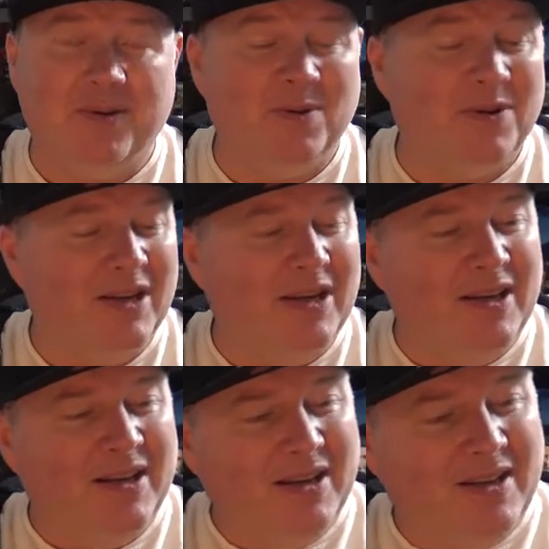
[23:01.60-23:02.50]
would.
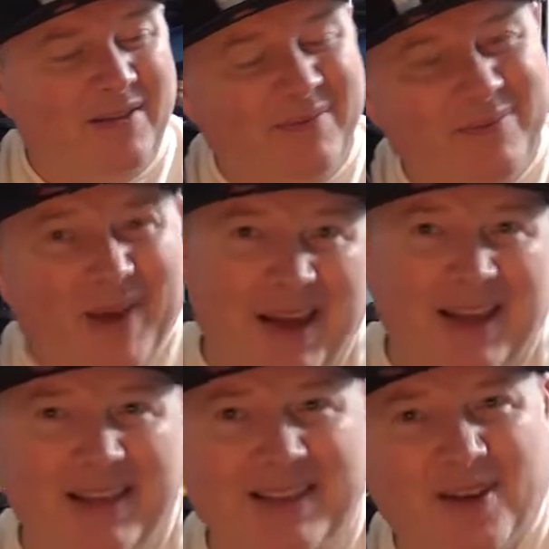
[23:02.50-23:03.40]
But
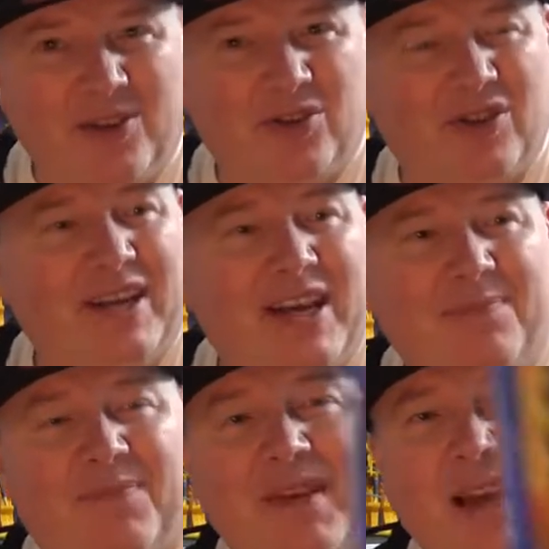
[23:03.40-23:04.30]
it's a Contra
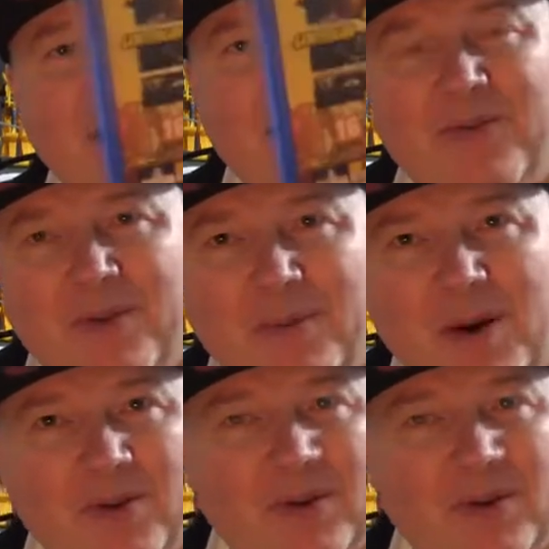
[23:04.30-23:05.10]
game, and I thought I might as